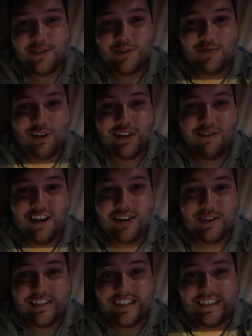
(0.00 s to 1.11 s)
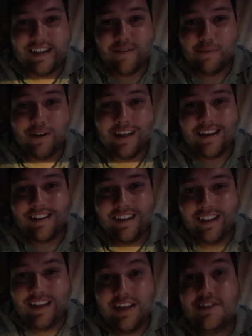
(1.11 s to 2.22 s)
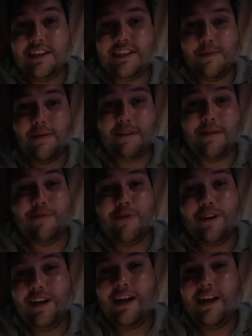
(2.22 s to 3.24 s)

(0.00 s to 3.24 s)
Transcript: So it's really great to actually see everybody and see so many people.